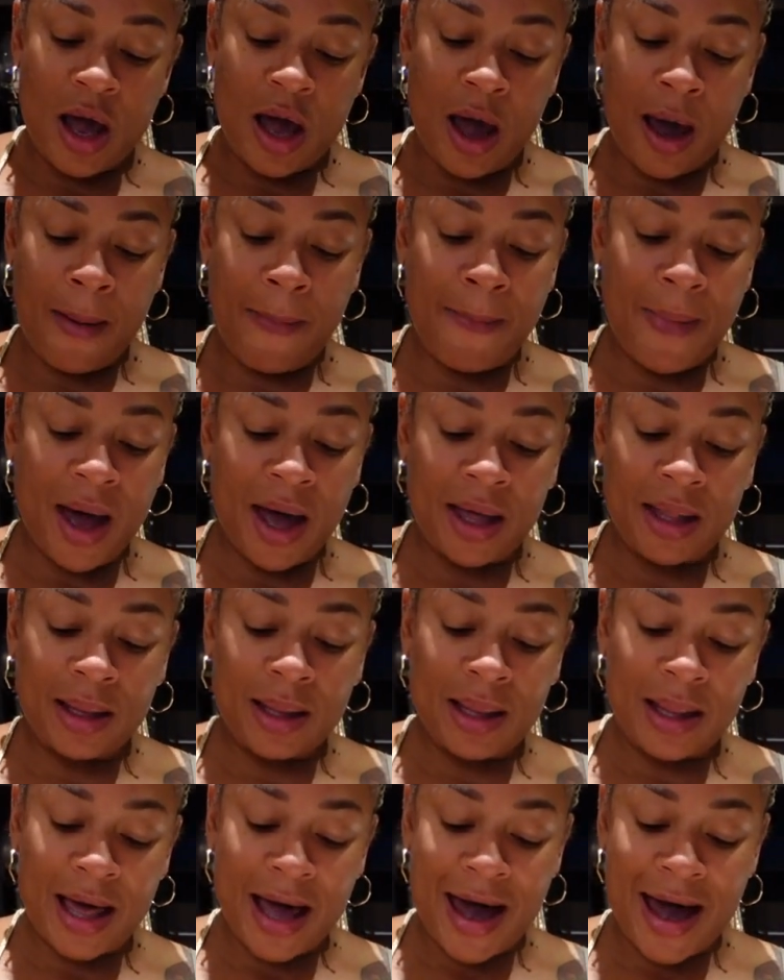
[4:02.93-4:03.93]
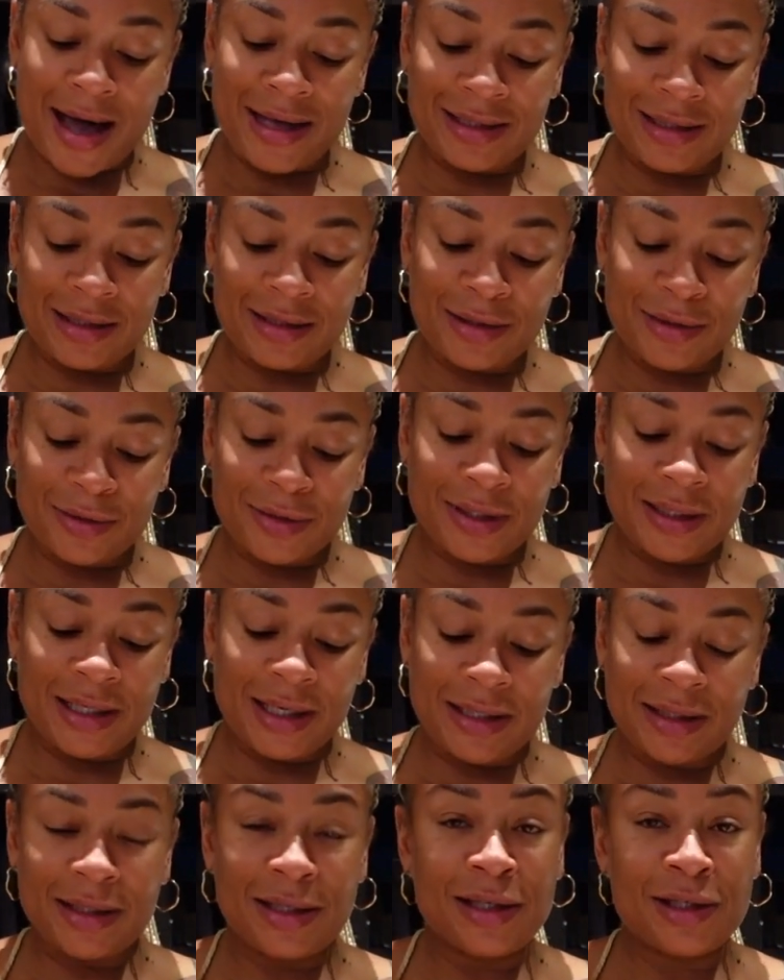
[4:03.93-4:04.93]
And my last little
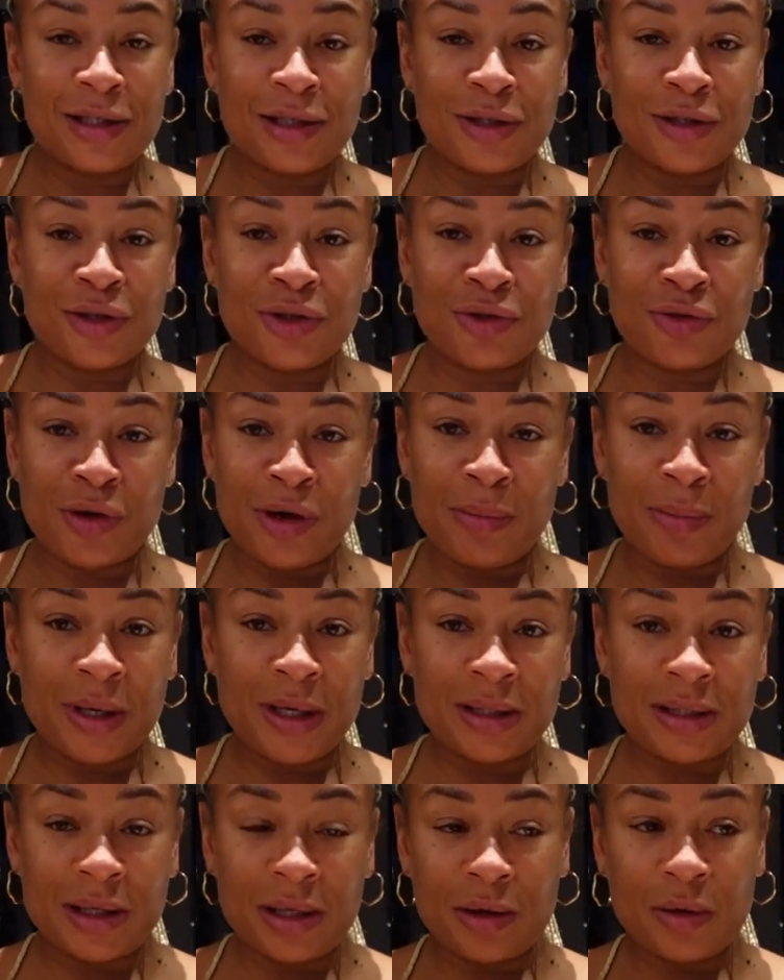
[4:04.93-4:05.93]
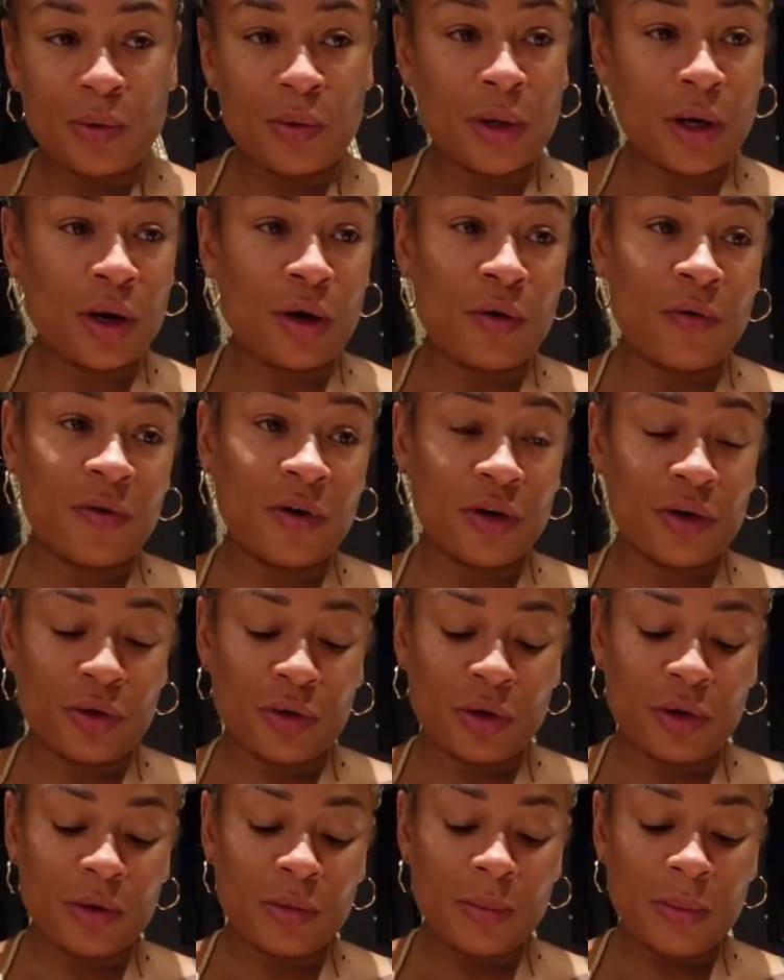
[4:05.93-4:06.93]
seasoning to the shrimp, because I don't want to overdo
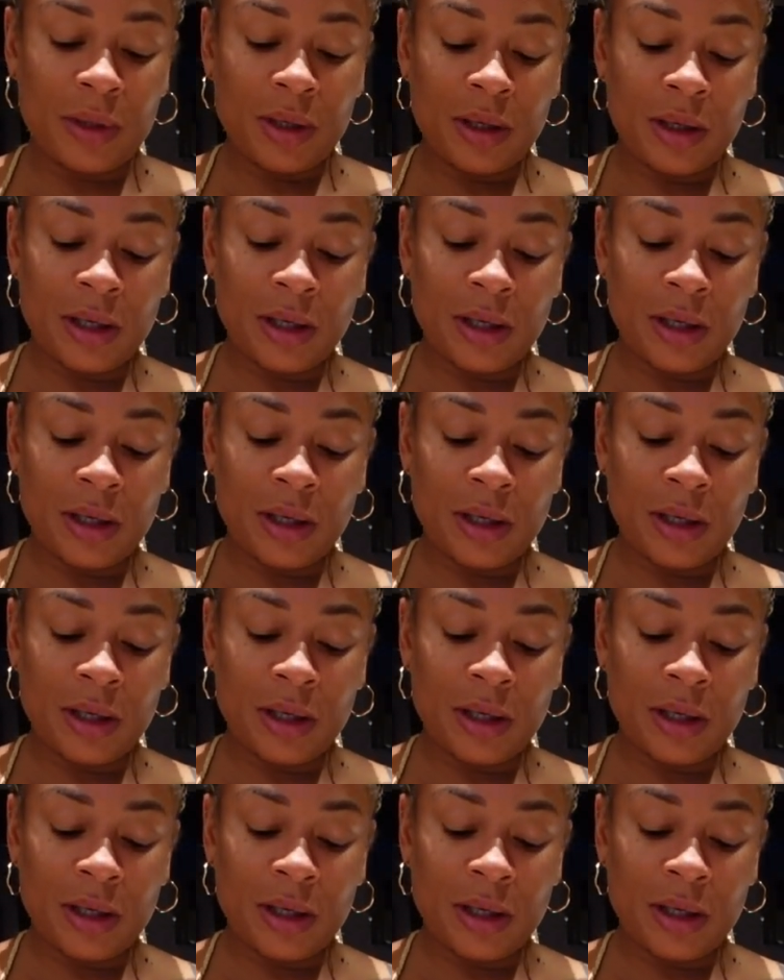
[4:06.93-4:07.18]
them,